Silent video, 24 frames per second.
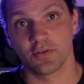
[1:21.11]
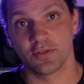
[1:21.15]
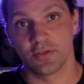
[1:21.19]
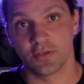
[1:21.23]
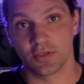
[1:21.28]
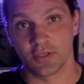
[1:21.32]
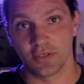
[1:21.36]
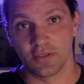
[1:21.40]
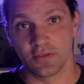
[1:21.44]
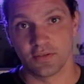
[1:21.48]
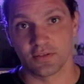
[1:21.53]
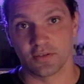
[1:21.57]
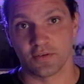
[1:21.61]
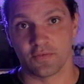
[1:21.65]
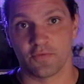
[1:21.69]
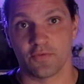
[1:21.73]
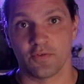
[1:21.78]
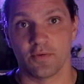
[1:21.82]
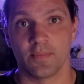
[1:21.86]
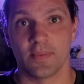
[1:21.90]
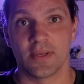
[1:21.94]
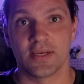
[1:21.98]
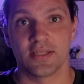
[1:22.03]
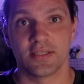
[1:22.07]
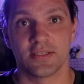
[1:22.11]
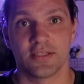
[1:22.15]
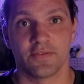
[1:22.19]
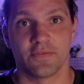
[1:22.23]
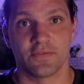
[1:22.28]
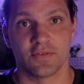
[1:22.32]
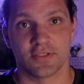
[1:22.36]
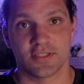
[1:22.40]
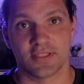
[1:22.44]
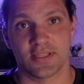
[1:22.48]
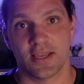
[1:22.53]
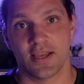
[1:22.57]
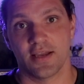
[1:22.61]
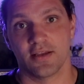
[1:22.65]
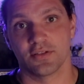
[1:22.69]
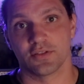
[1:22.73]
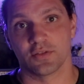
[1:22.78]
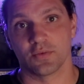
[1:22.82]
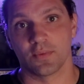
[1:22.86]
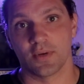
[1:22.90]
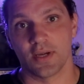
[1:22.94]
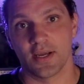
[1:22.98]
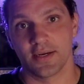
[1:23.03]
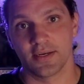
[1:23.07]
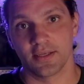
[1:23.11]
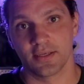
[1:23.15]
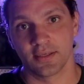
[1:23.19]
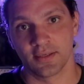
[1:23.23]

You can use it for many different styles of riding.